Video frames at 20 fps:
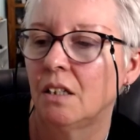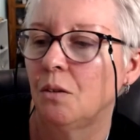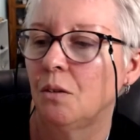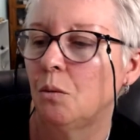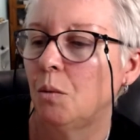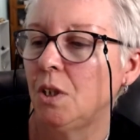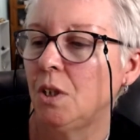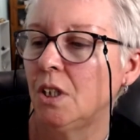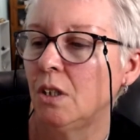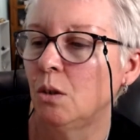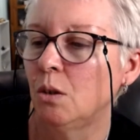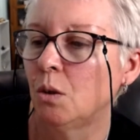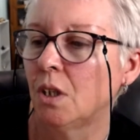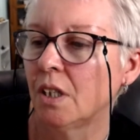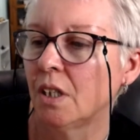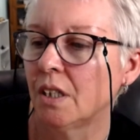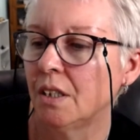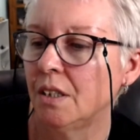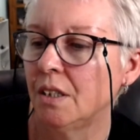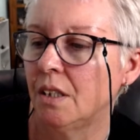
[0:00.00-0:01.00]
when you look at
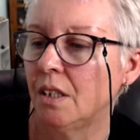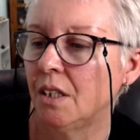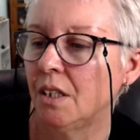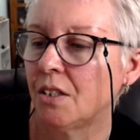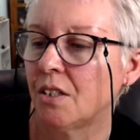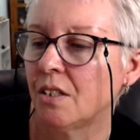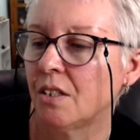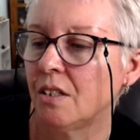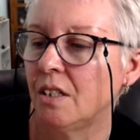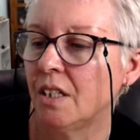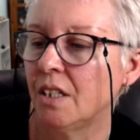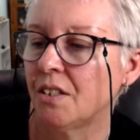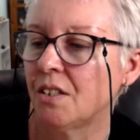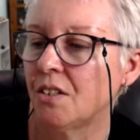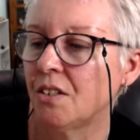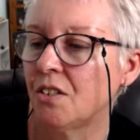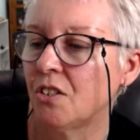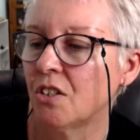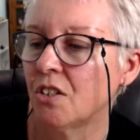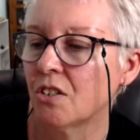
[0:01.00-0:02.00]
it, it
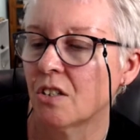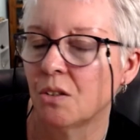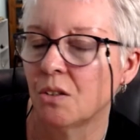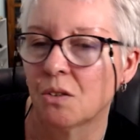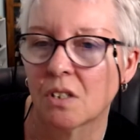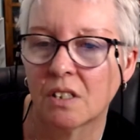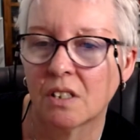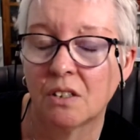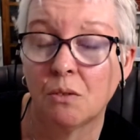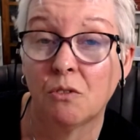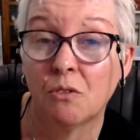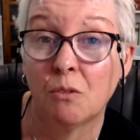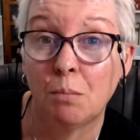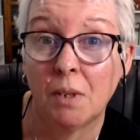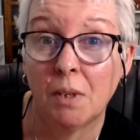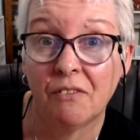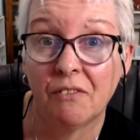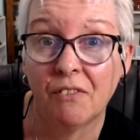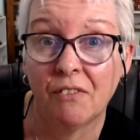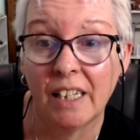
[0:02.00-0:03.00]
just looks to
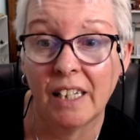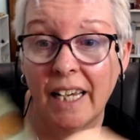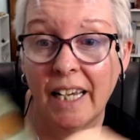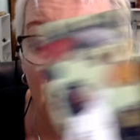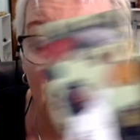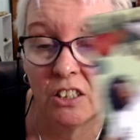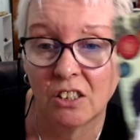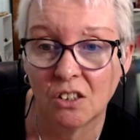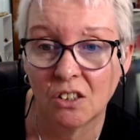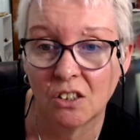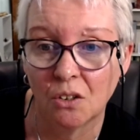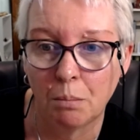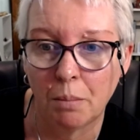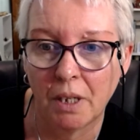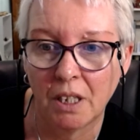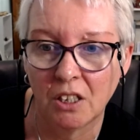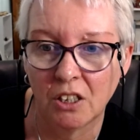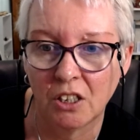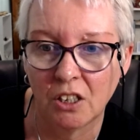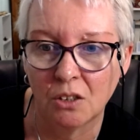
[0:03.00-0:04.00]
have landed on the
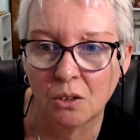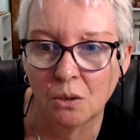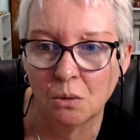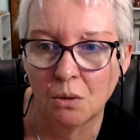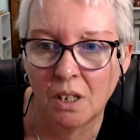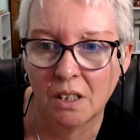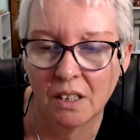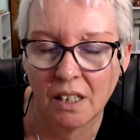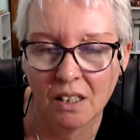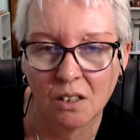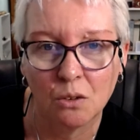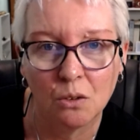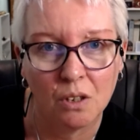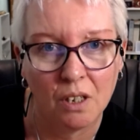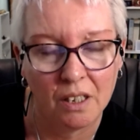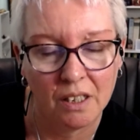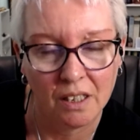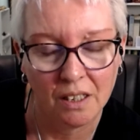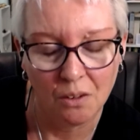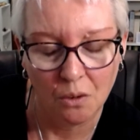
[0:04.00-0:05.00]
pentacle, and that could